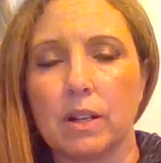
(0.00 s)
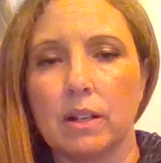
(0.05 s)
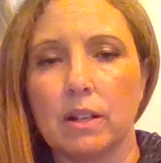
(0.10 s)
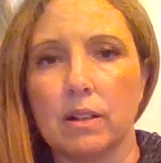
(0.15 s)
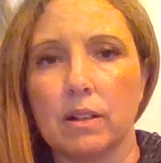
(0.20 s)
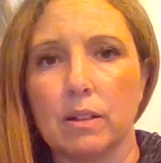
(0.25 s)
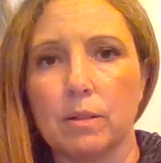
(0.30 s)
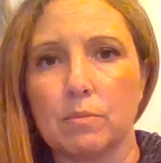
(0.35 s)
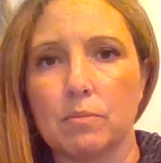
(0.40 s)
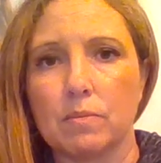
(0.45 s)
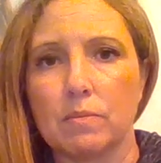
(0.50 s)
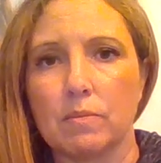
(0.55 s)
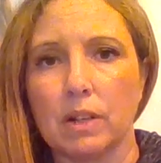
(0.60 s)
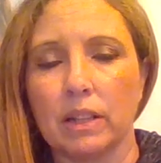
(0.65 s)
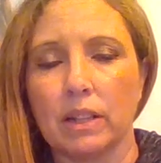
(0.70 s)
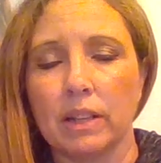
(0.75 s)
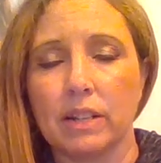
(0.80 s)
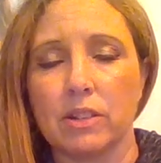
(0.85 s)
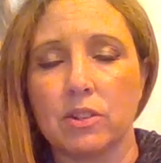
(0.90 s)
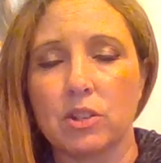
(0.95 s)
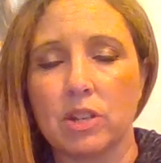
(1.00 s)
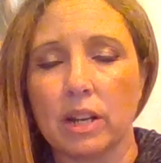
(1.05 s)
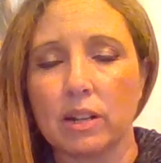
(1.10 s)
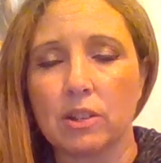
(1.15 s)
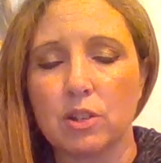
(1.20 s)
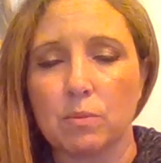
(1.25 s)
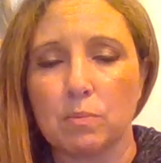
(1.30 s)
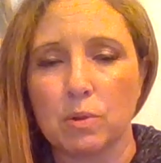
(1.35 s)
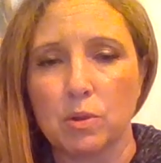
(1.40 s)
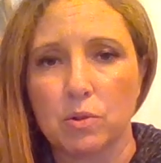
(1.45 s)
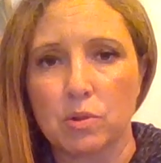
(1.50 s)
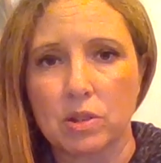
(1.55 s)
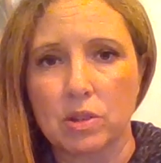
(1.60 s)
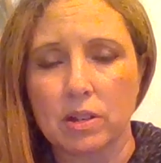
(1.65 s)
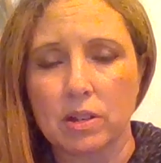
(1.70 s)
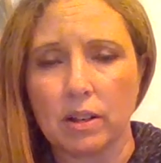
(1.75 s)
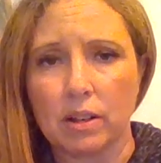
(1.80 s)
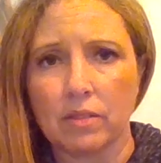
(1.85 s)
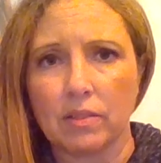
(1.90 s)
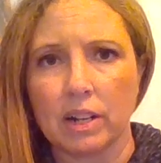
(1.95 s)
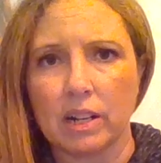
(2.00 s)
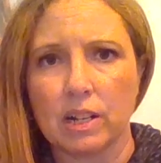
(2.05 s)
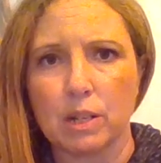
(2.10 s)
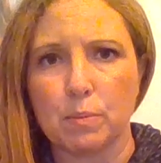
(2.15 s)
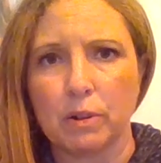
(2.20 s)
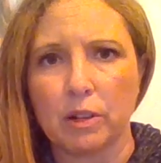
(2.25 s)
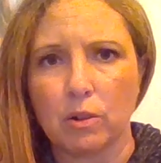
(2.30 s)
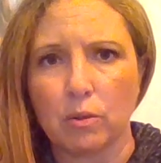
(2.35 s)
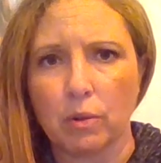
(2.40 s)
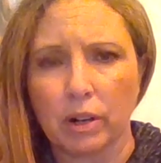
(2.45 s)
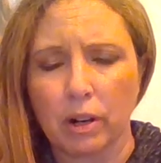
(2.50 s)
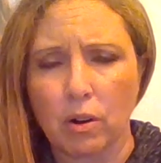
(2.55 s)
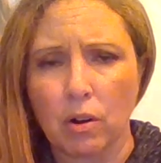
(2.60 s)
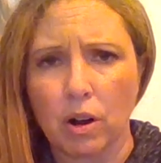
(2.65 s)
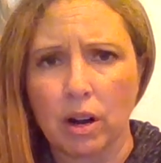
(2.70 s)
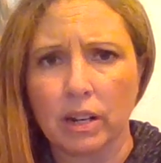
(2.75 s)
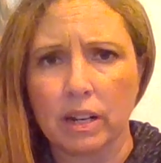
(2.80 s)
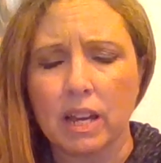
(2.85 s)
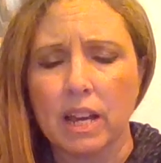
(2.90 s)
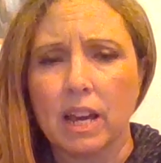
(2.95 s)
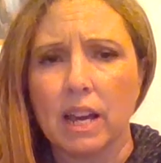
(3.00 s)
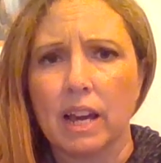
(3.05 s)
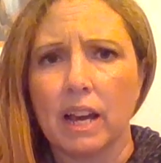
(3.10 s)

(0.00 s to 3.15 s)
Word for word: um, alleged sex abuse uh, that has been going on.